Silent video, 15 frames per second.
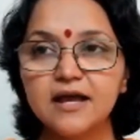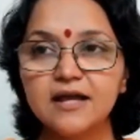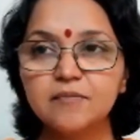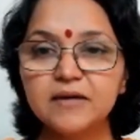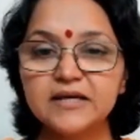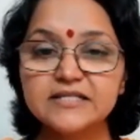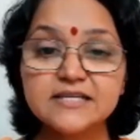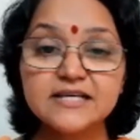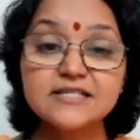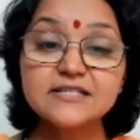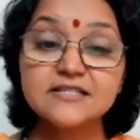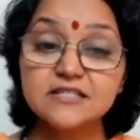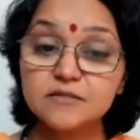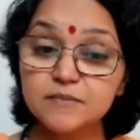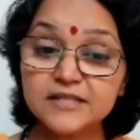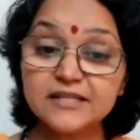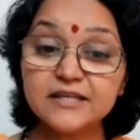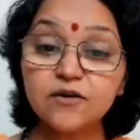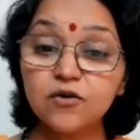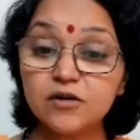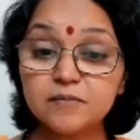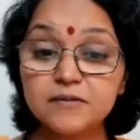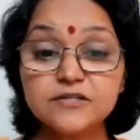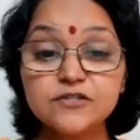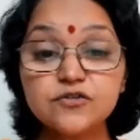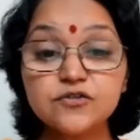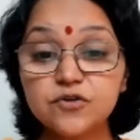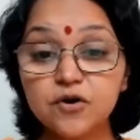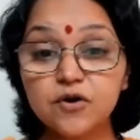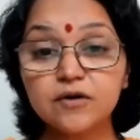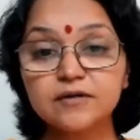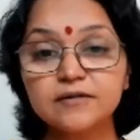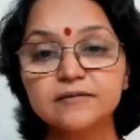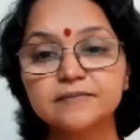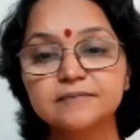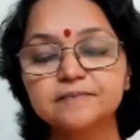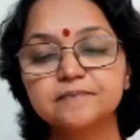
and my senses may they all be strong.